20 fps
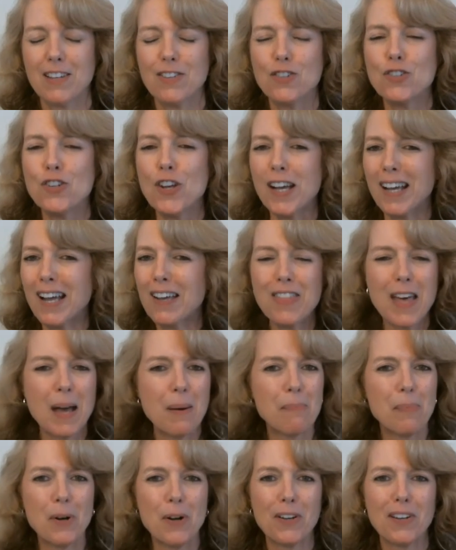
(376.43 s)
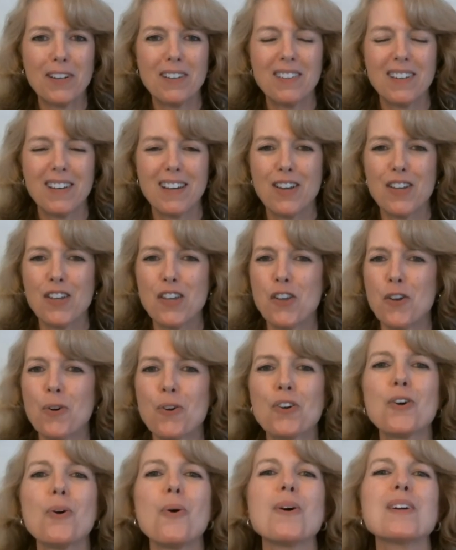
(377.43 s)
Check out that book.
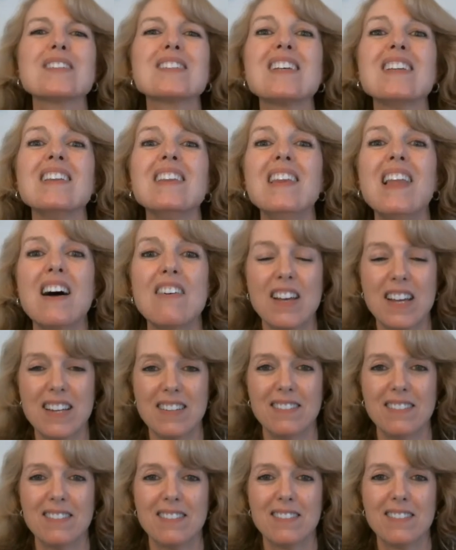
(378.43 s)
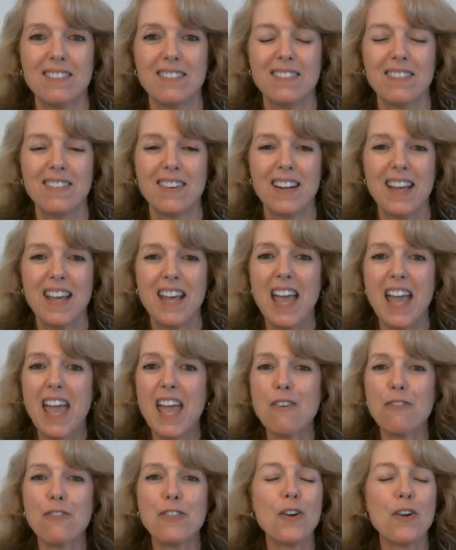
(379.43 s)
You're going to love it.
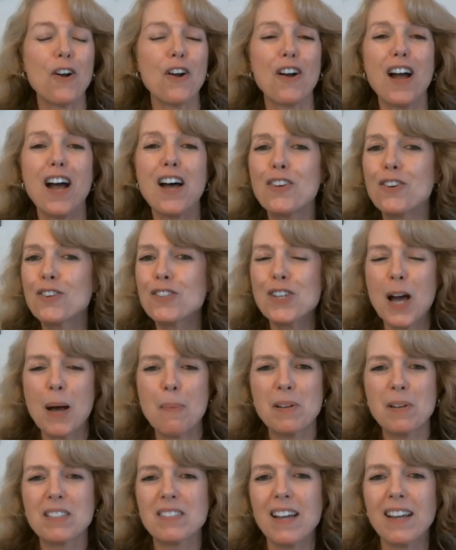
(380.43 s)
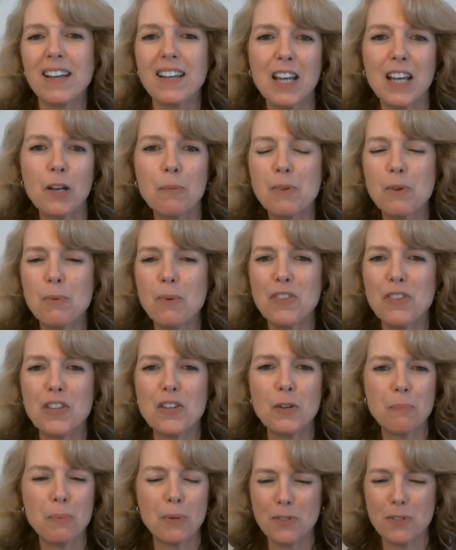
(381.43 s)
If there are other topics I can help you with
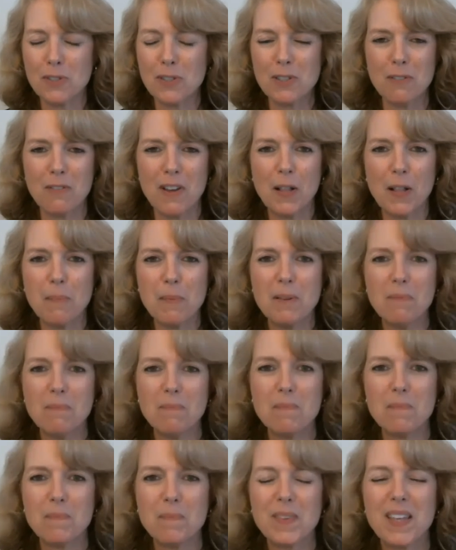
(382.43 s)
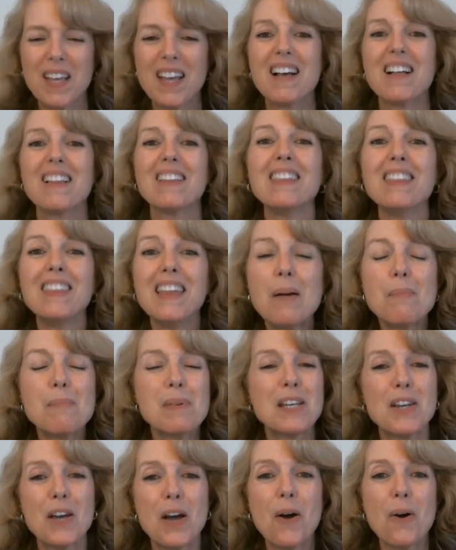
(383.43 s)
in your personal development, let
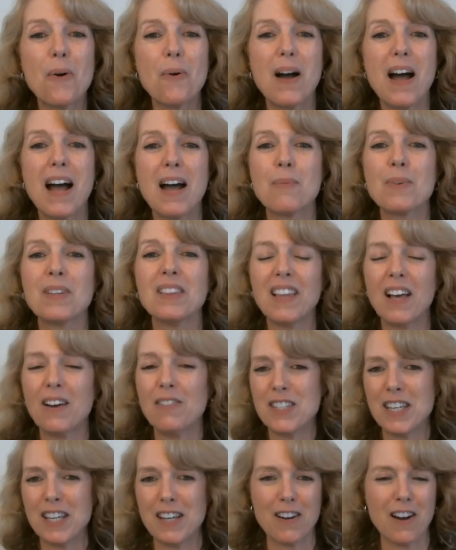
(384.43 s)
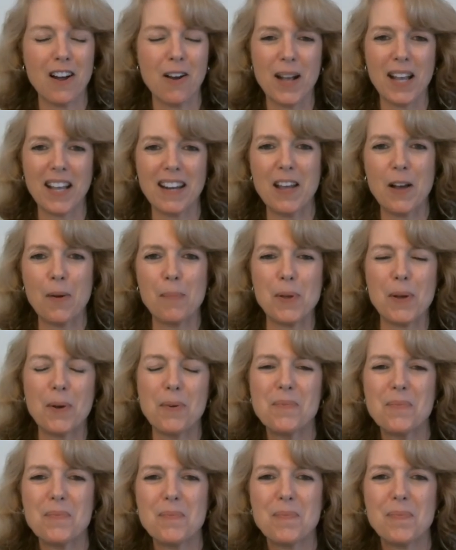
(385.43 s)
me know. I would love to hear how I can help you.
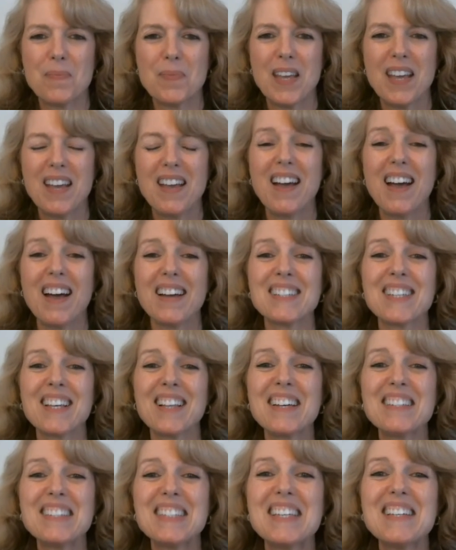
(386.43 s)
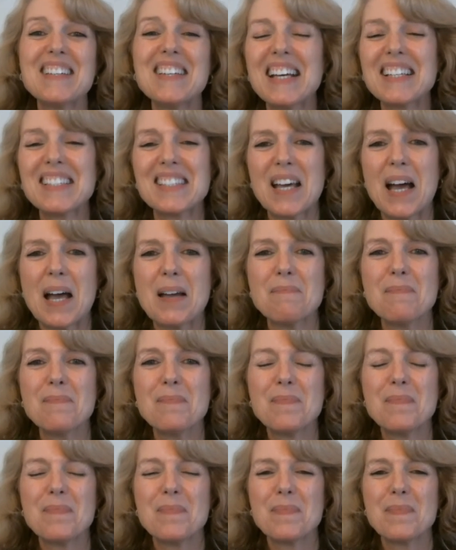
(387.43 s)
Until I see you next
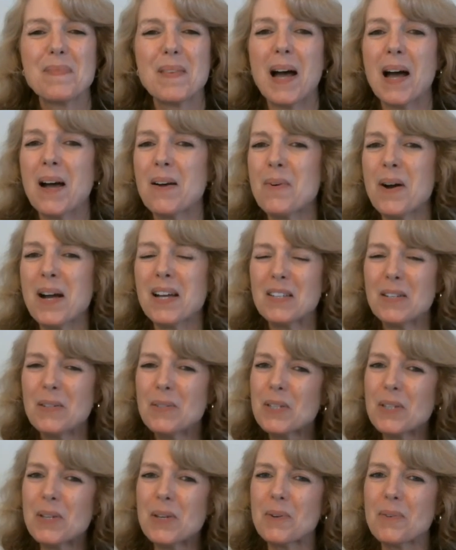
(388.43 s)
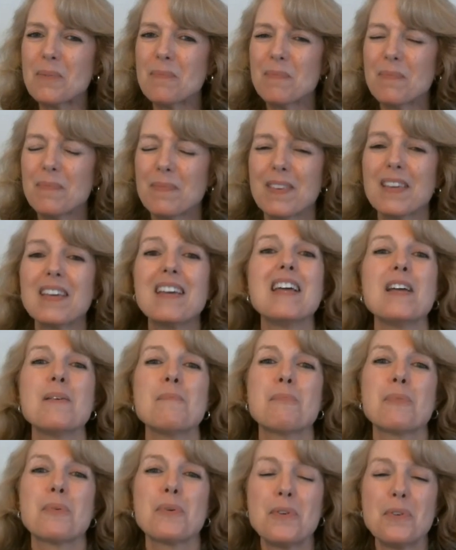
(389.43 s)
time, I want you to
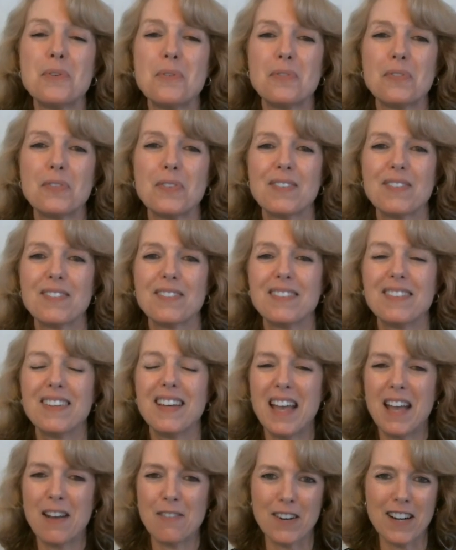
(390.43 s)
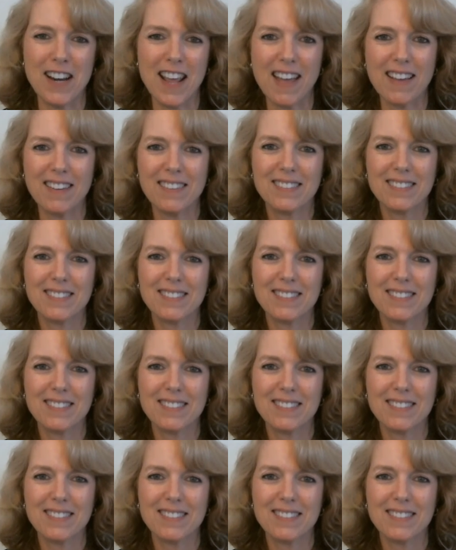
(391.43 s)
improve every day.